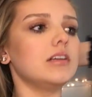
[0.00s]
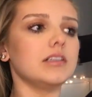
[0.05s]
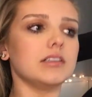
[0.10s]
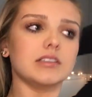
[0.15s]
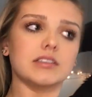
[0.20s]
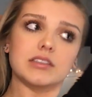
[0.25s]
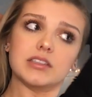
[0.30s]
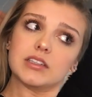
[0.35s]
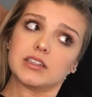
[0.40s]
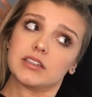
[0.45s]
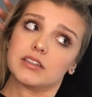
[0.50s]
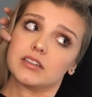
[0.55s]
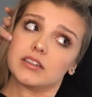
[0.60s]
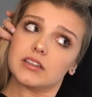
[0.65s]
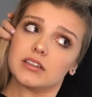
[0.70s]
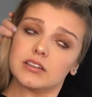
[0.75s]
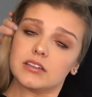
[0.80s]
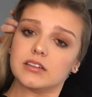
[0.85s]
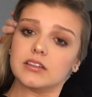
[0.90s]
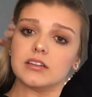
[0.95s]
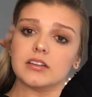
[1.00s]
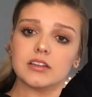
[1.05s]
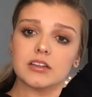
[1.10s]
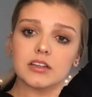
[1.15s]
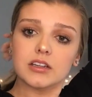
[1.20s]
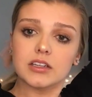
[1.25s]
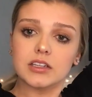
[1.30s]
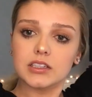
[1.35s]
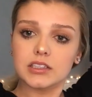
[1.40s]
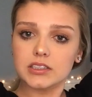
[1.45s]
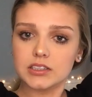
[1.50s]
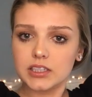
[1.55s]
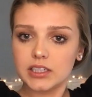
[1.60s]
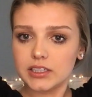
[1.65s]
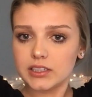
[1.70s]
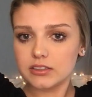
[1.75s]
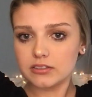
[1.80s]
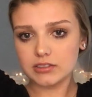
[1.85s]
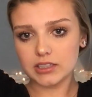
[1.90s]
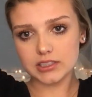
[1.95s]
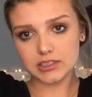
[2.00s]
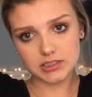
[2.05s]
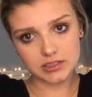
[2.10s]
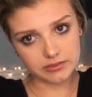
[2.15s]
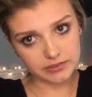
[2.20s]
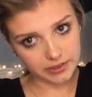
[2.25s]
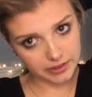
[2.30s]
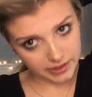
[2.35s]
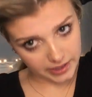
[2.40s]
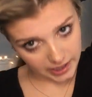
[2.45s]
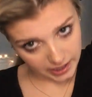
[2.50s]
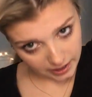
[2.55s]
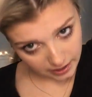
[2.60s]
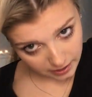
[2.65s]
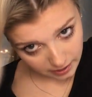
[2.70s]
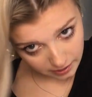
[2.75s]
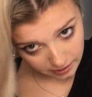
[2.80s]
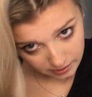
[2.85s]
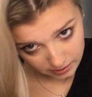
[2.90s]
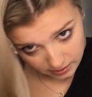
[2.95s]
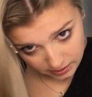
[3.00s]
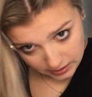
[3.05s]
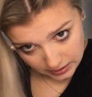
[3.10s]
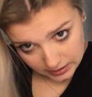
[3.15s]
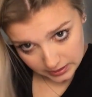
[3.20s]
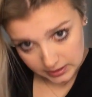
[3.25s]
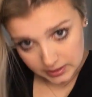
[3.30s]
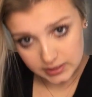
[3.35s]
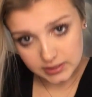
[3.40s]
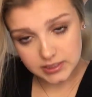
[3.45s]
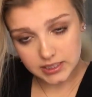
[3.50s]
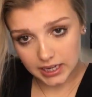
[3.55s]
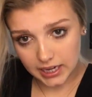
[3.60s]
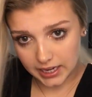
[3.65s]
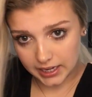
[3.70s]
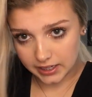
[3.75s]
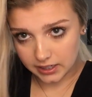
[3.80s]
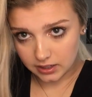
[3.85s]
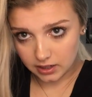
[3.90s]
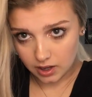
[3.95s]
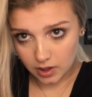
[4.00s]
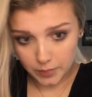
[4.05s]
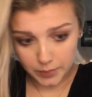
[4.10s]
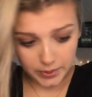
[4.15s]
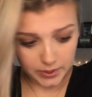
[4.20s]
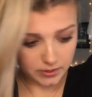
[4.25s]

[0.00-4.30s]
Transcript: and then take the rest of your hair and tie it up